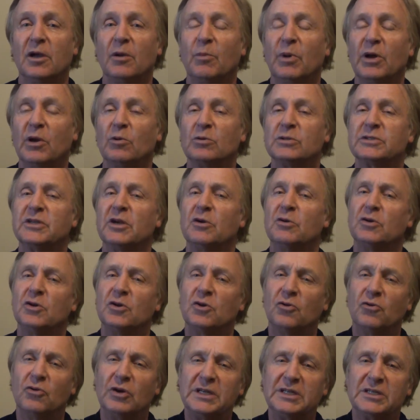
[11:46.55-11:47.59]
but also
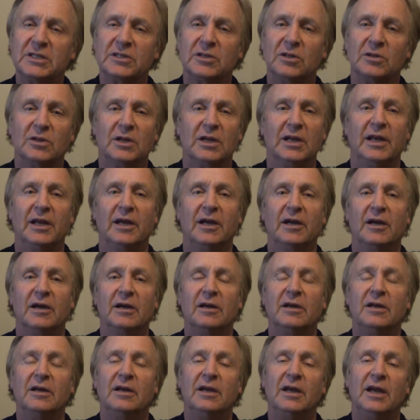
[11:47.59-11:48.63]
crystal clear
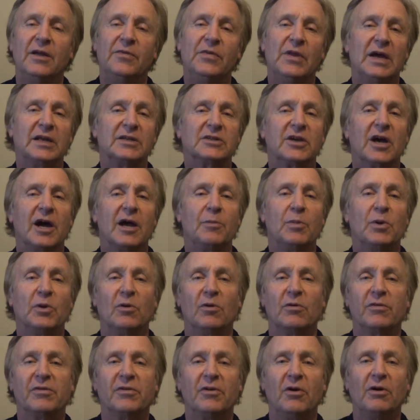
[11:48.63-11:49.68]
in their type and
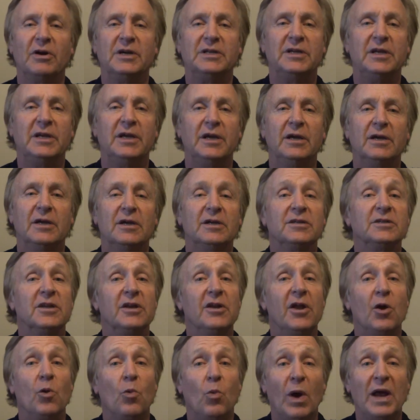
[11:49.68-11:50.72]
authority to
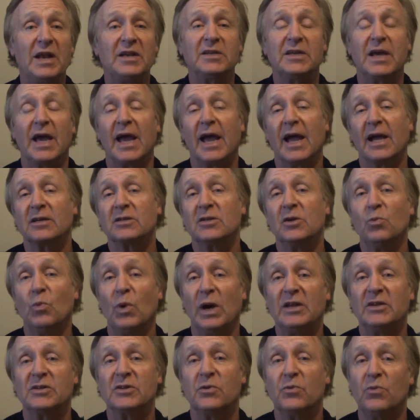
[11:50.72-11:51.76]
know when to act and
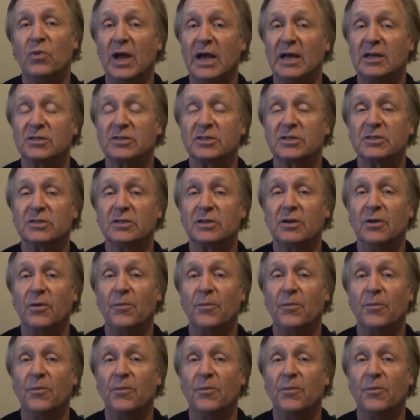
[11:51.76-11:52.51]
when to rest.